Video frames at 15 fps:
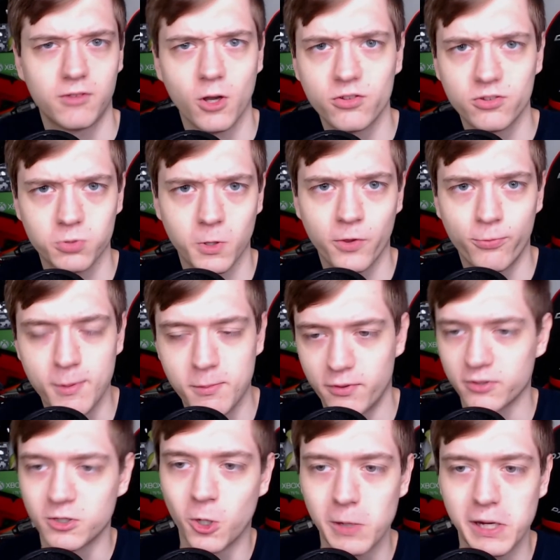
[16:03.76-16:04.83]
goes towards me, but the
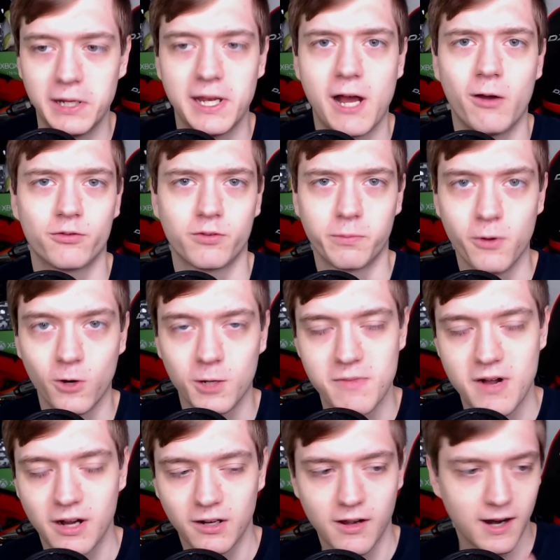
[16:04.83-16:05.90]
goal right now is for
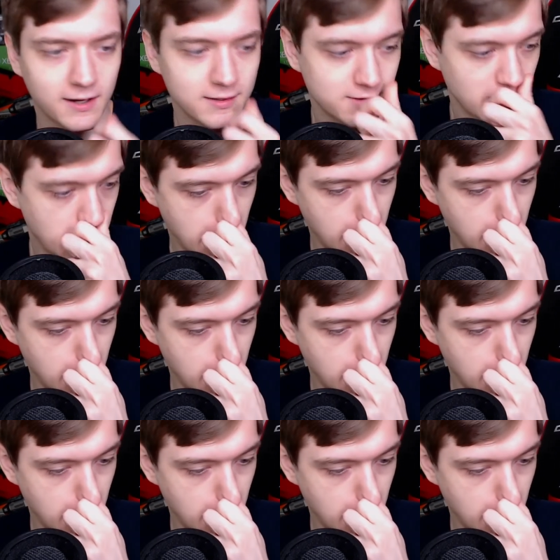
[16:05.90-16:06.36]
Pokemon cards.